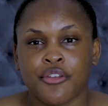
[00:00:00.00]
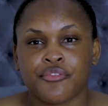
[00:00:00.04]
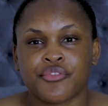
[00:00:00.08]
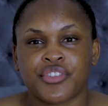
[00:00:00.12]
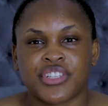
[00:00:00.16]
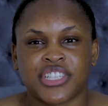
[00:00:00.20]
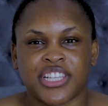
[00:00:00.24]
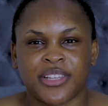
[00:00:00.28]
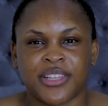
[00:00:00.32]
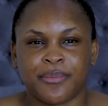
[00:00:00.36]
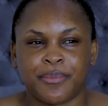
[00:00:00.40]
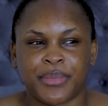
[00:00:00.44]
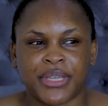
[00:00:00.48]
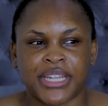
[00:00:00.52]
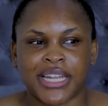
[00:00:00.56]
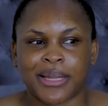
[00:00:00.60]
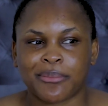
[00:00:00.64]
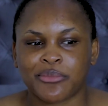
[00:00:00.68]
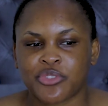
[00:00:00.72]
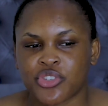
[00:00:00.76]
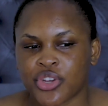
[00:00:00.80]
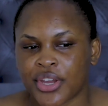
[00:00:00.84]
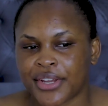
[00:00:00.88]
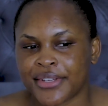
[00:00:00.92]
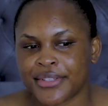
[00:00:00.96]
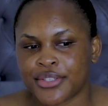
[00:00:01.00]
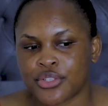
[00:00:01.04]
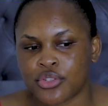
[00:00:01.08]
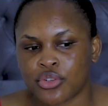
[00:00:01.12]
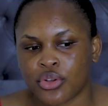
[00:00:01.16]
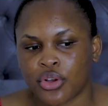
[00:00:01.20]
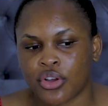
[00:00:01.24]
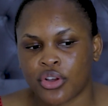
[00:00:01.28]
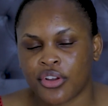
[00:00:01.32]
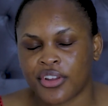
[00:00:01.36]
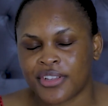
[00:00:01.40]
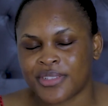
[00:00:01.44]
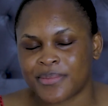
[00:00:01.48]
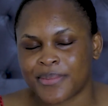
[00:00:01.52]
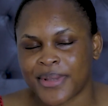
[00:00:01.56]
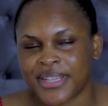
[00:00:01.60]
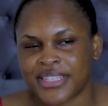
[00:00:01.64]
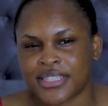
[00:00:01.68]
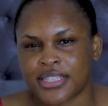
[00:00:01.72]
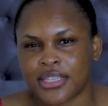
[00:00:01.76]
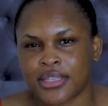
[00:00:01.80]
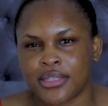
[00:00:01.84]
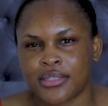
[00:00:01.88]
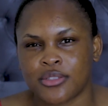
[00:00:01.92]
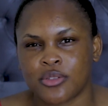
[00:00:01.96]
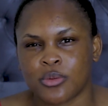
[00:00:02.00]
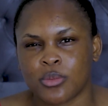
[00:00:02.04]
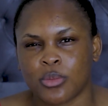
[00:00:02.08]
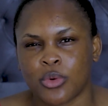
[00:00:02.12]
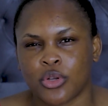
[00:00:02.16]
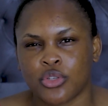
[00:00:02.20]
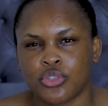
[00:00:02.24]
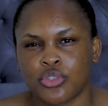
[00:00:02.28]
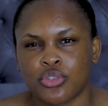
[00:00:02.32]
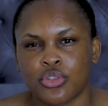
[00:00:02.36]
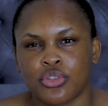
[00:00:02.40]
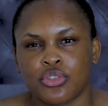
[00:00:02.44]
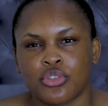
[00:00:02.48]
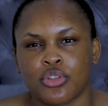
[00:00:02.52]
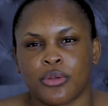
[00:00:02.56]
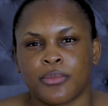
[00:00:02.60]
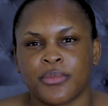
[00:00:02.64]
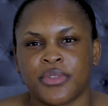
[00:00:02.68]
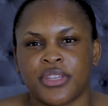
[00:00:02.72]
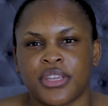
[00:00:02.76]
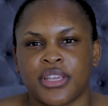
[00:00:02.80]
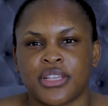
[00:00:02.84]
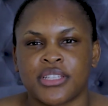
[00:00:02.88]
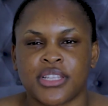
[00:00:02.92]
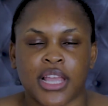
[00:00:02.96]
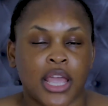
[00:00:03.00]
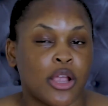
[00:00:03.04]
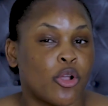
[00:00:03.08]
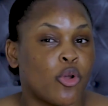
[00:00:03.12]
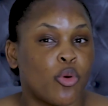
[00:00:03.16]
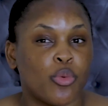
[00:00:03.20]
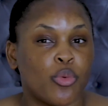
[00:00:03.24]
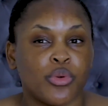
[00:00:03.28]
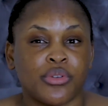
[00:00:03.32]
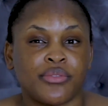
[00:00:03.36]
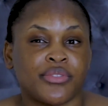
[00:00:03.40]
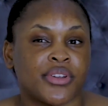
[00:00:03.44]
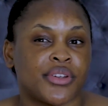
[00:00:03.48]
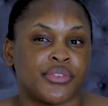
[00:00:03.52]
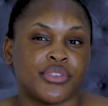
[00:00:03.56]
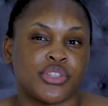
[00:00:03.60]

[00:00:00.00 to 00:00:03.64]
Reason being, I'm trying to not hurt my skin too much. So some days I go with very